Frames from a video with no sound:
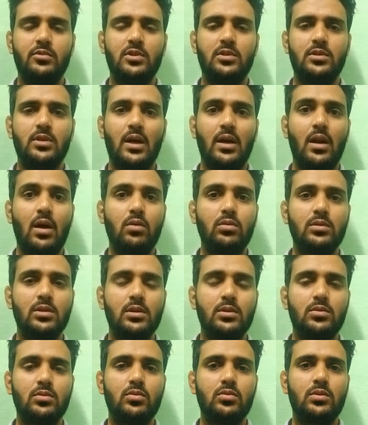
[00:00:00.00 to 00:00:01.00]
which allows
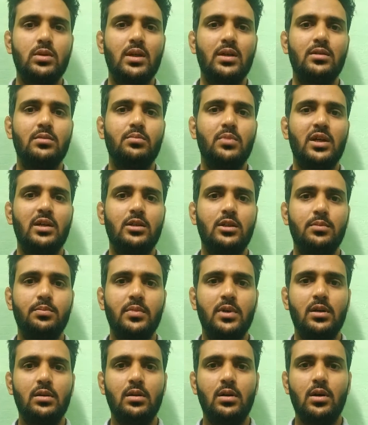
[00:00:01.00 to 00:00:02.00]
us to run
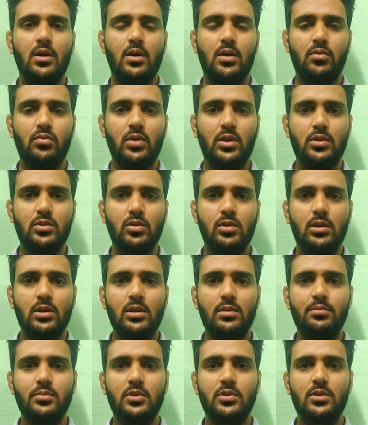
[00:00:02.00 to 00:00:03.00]
multiple virtual
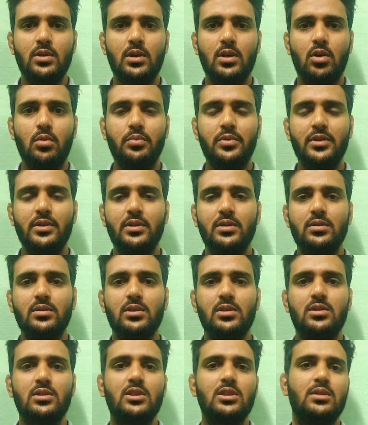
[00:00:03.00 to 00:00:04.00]
computer operating
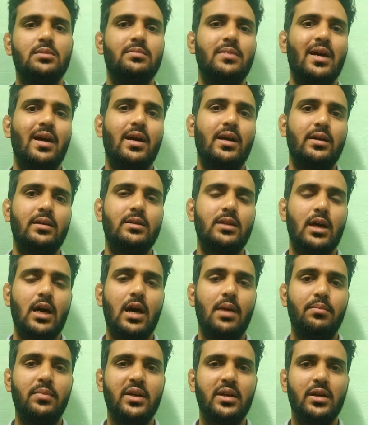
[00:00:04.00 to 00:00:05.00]
system and
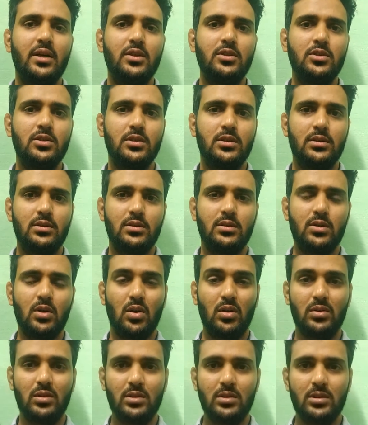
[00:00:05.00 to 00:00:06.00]
applications
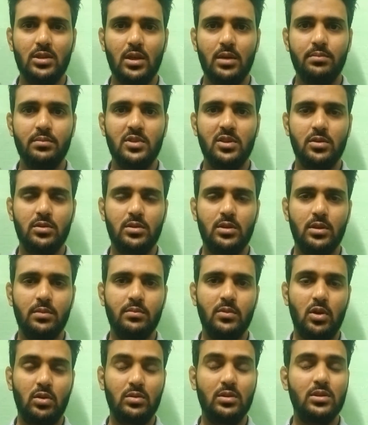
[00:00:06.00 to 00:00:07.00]
on the same
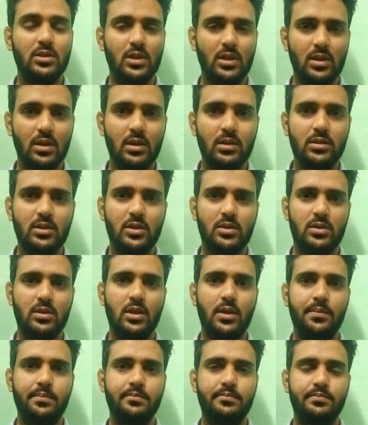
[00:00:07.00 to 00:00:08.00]
system, on the single
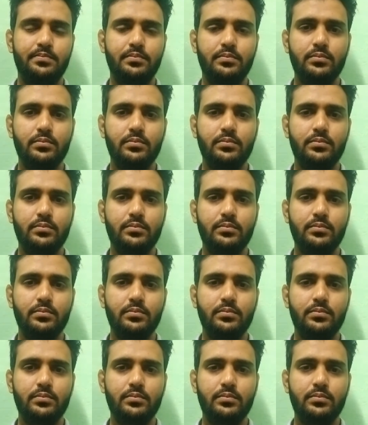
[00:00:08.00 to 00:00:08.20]
system.